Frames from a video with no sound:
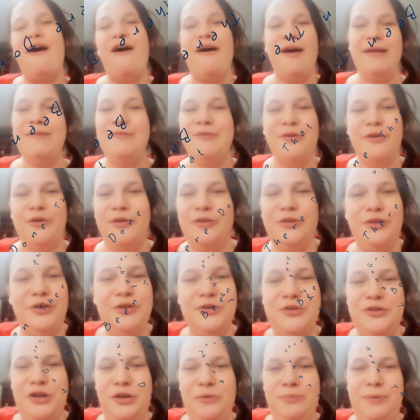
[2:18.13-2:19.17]
I'm not on
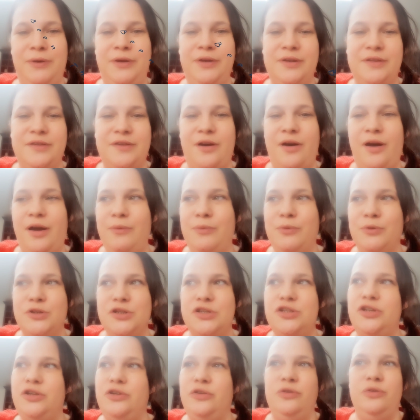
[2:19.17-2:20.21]
YouTube because I
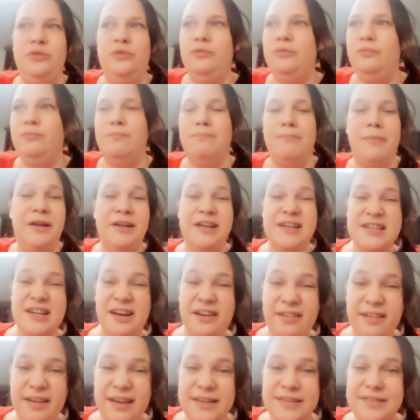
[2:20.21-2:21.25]
want to
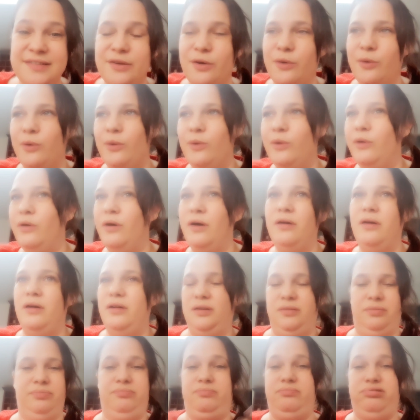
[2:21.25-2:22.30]
monetize or,
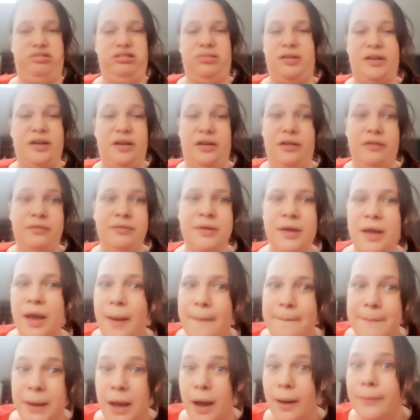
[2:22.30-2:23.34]
I don't know,
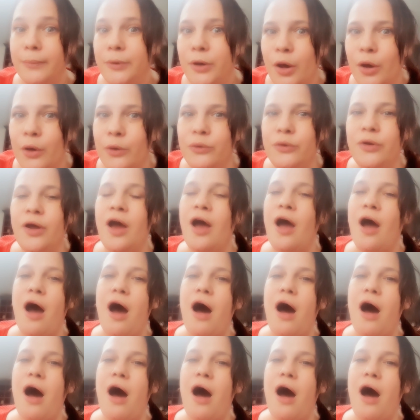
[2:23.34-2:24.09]
become known.